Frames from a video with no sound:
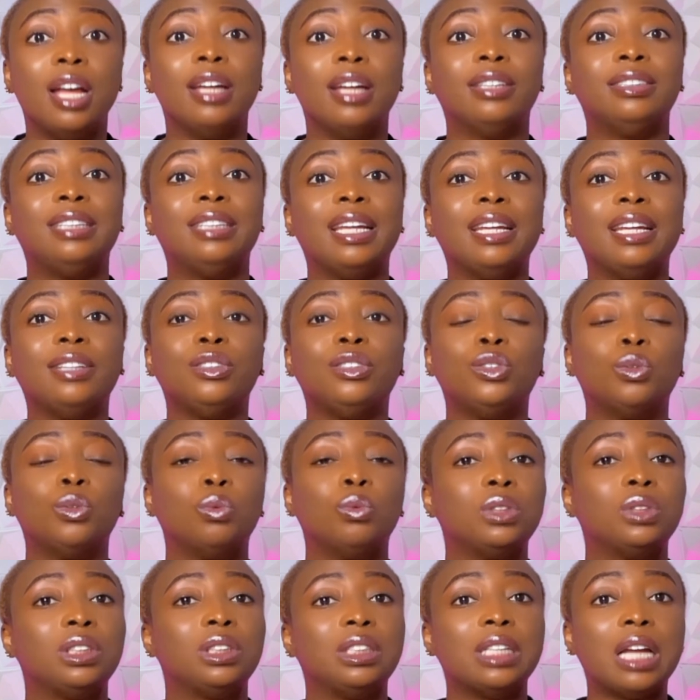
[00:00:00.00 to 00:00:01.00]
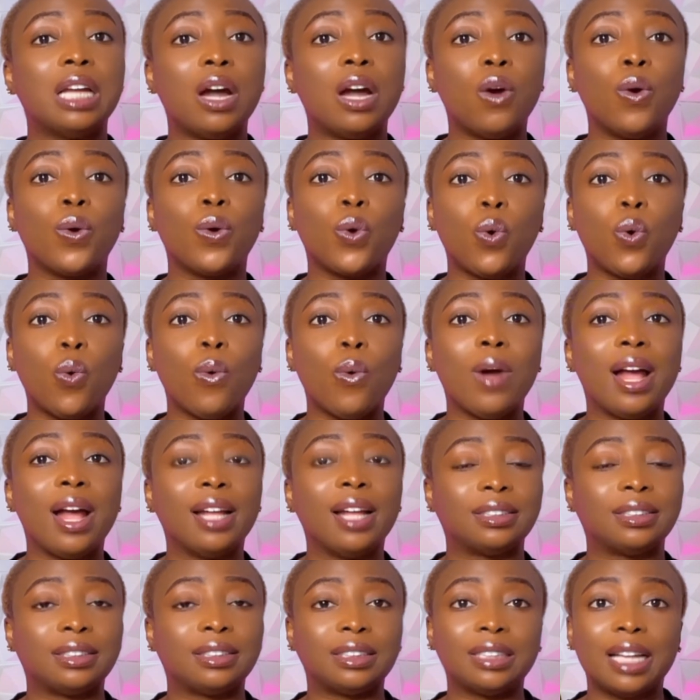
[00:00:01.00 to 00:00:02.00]
then you would now go and
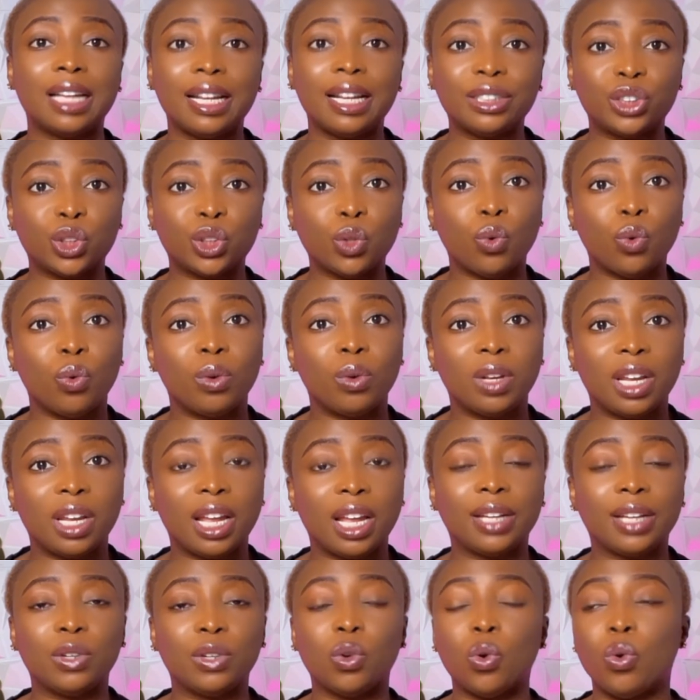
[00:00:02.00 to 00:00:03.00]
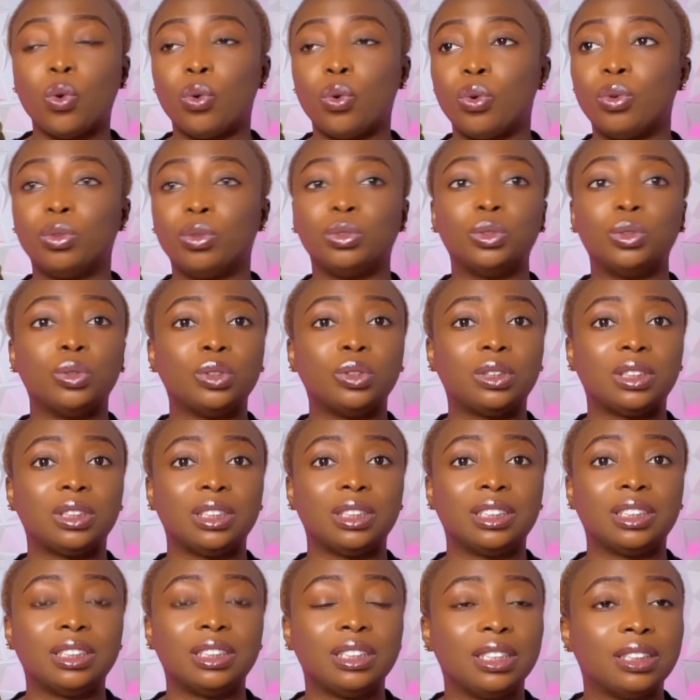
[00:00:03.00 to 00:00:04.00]
search online or on those
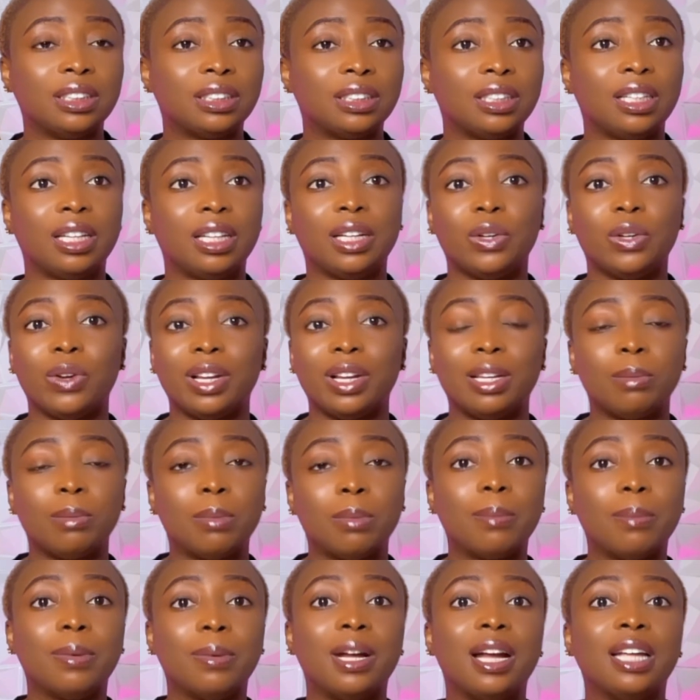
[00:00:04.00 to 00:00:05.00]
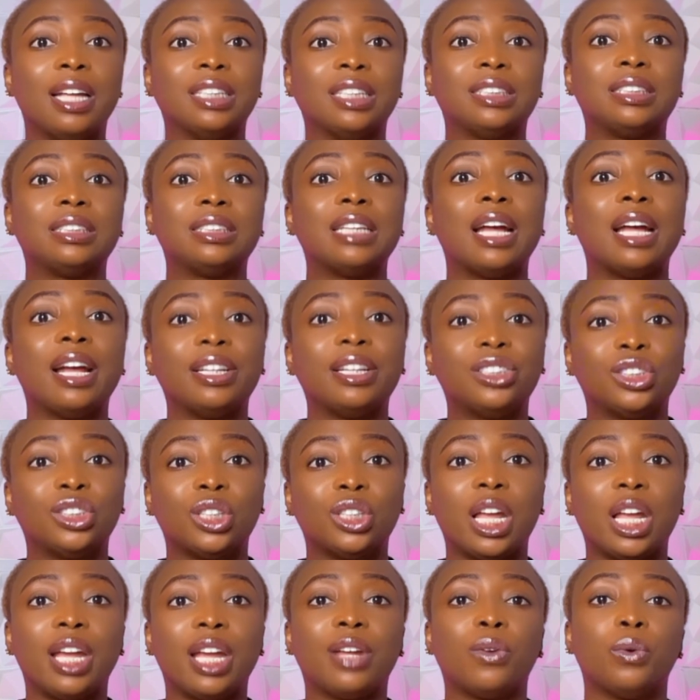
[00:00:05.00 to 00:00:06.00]
1688 or Alibaba and search
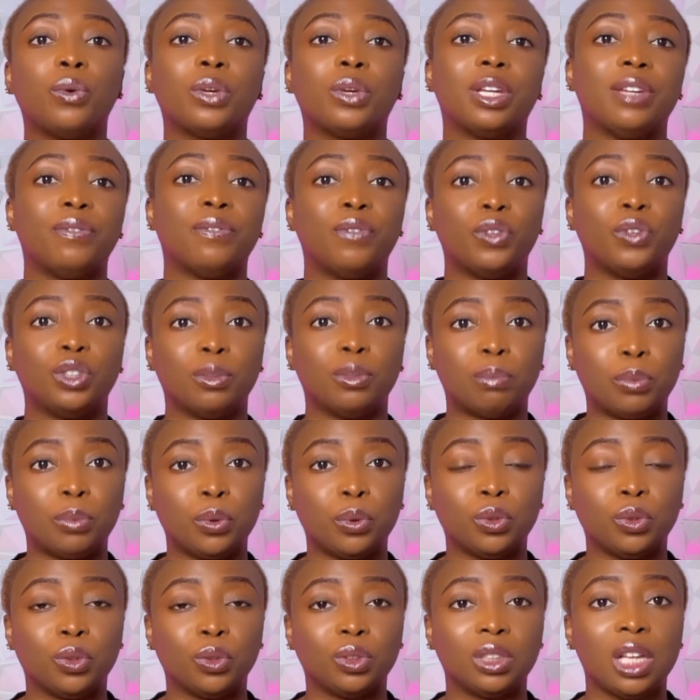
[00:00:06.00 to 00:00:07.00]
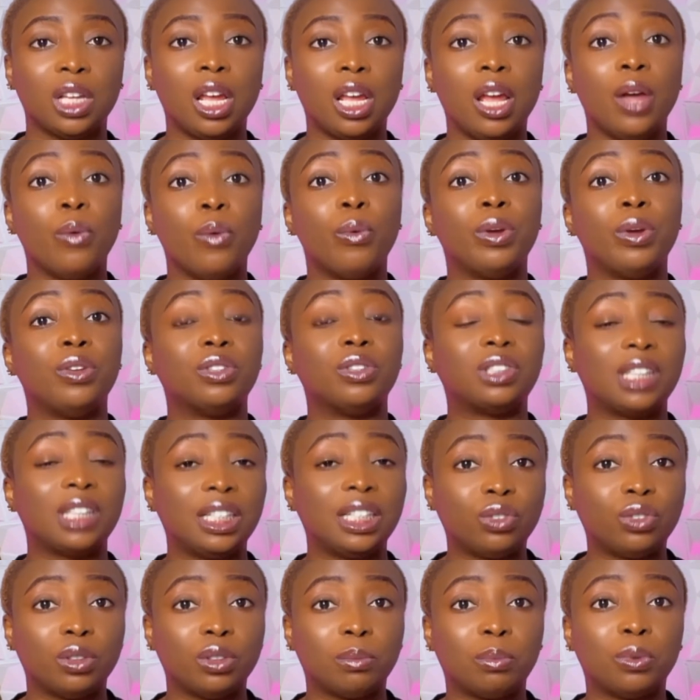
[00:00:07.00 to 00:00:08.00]
like, okay, for the products. When you search for
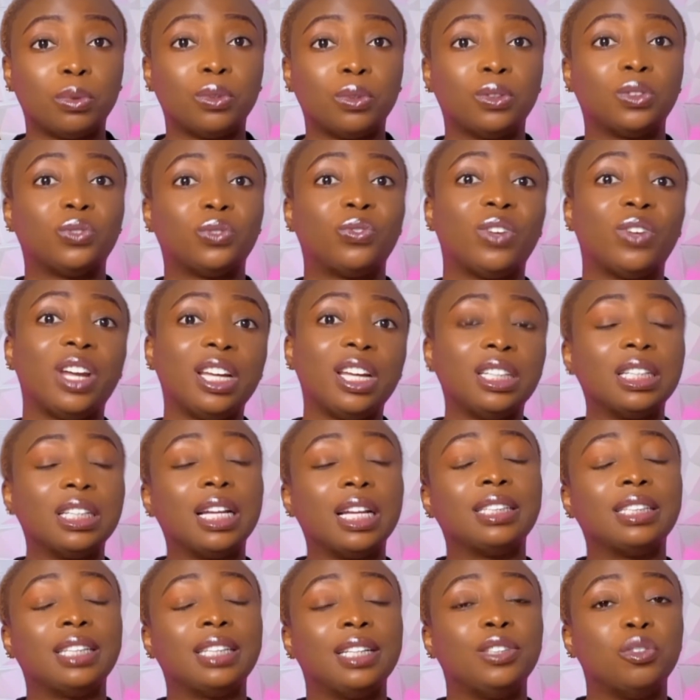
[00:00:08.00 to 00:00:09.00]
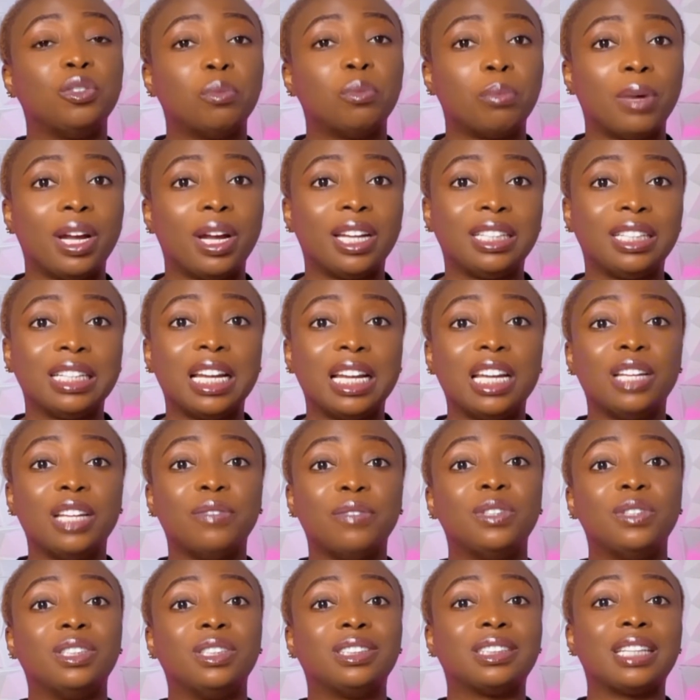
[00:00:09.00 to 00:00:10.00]
the products, find and then you buy. Now if
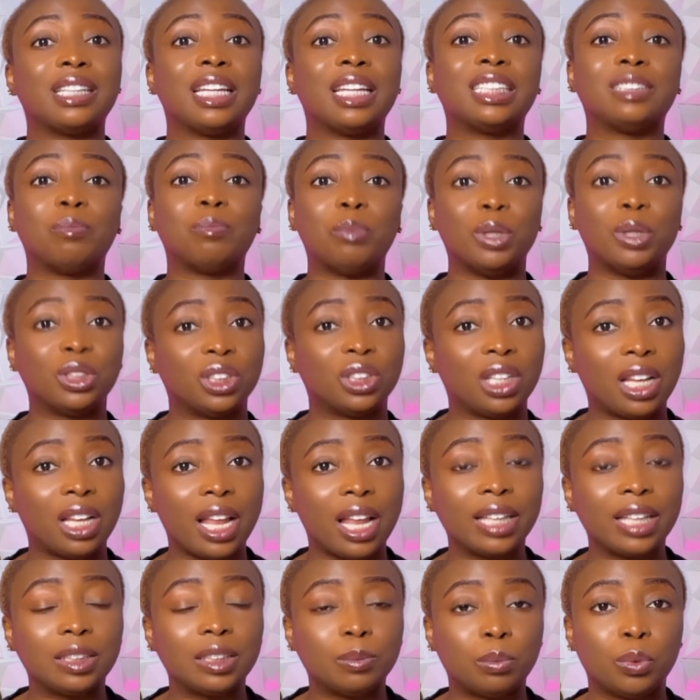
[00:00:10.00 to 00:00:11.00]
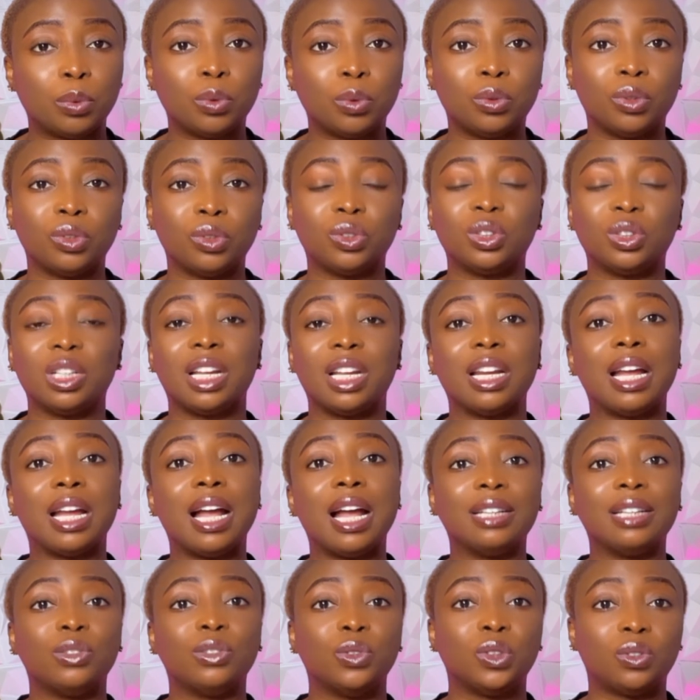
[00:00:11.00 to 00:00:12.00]
it's like specialized products, you can add
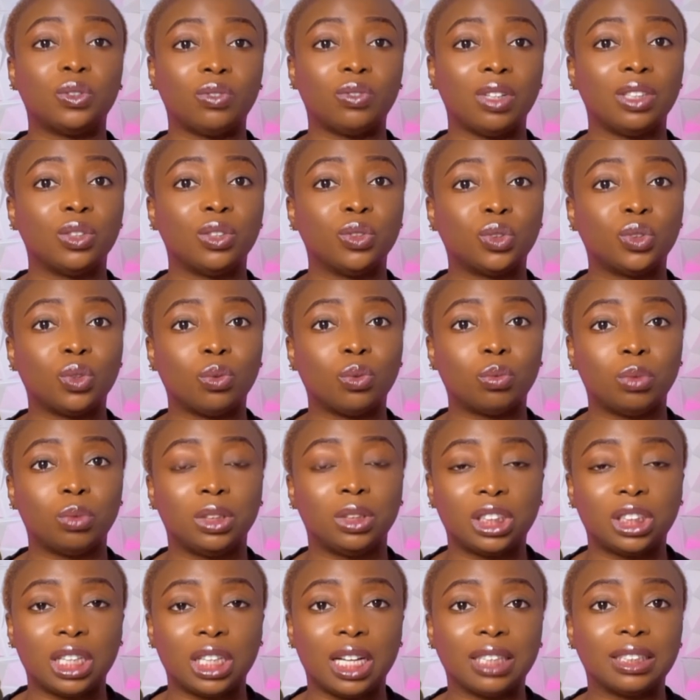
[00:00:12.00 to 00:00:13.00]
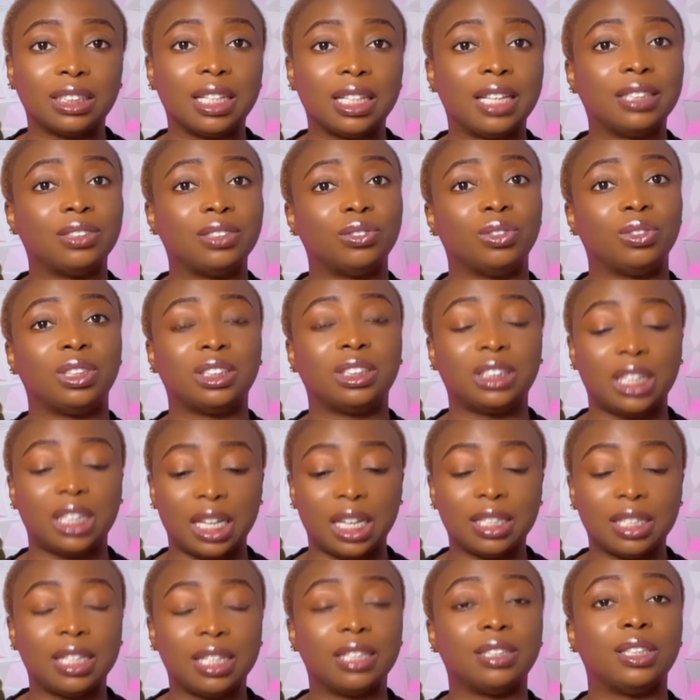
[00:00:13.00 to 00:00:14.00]
those vendors on WeChat and the rest, and
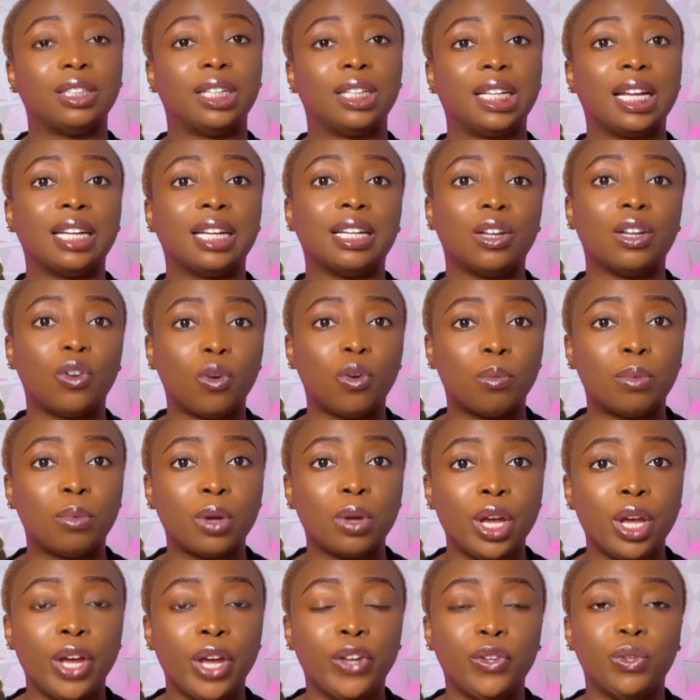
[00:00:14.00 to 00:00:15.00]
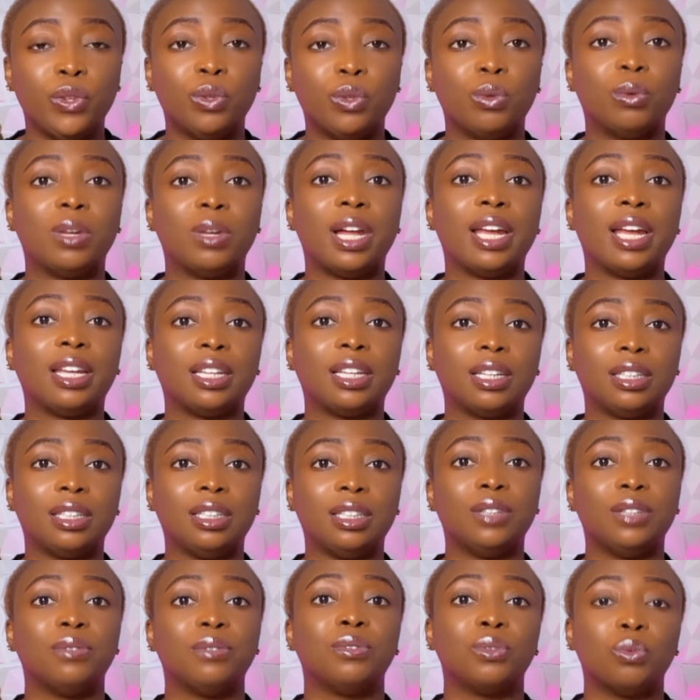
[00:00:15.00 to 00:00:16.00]
then they can help, like they
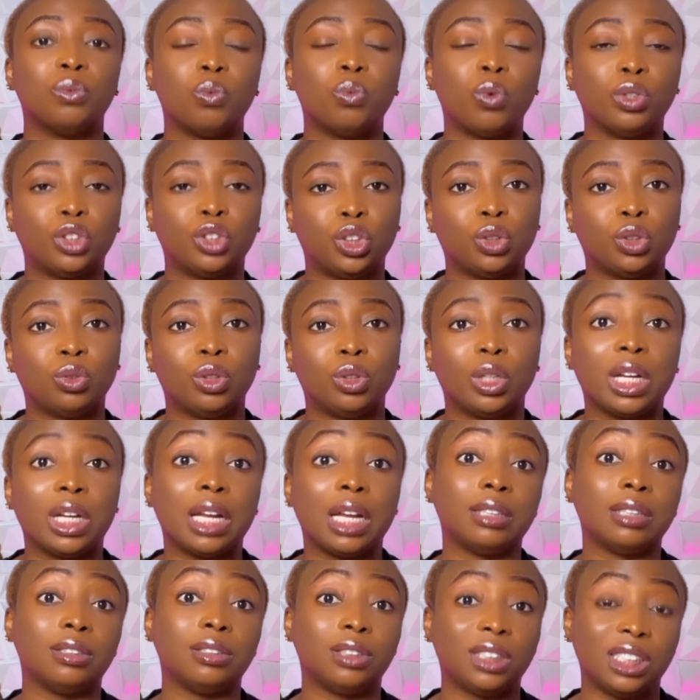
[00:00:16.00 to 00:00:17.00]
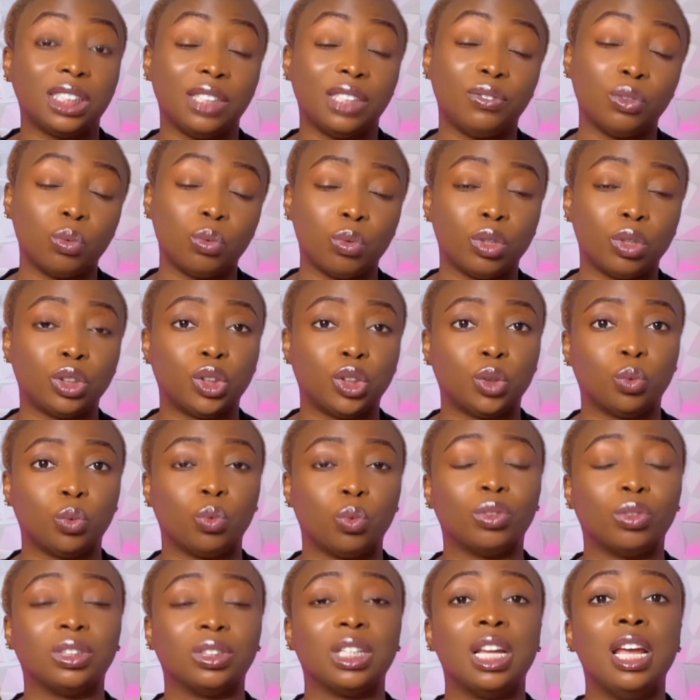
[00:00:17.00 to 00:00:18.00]
can give you what you want.